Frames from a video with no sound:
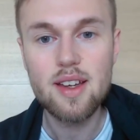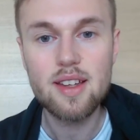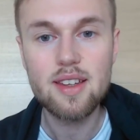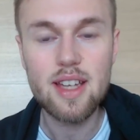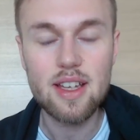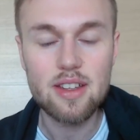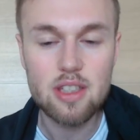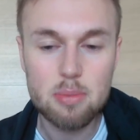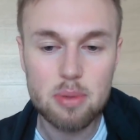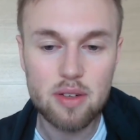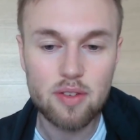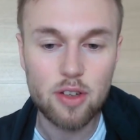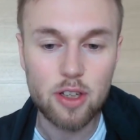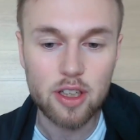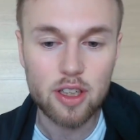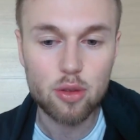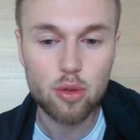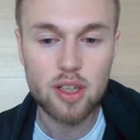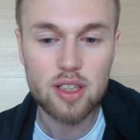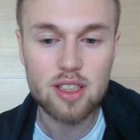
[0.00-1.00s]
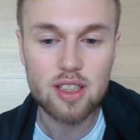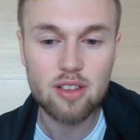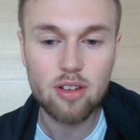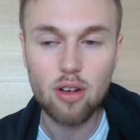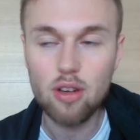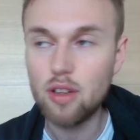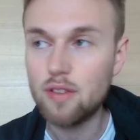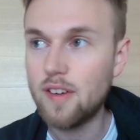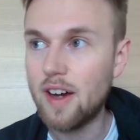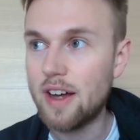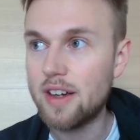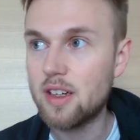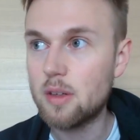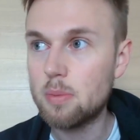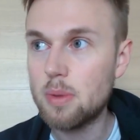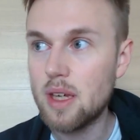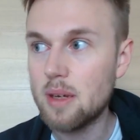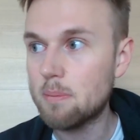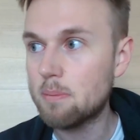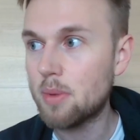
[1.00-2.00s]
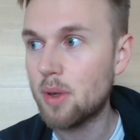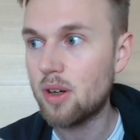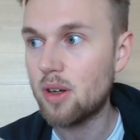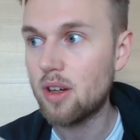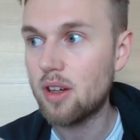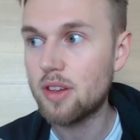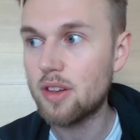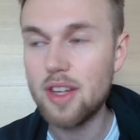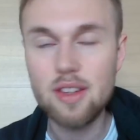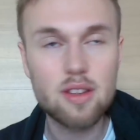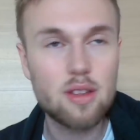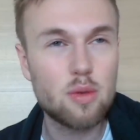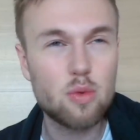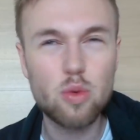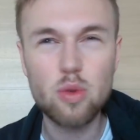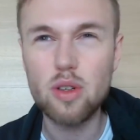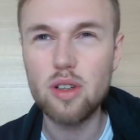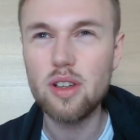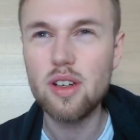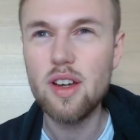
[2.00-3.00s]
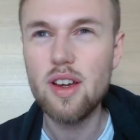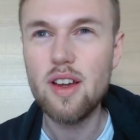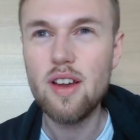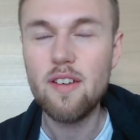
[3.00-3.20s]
tend to be very critical of other people, tend to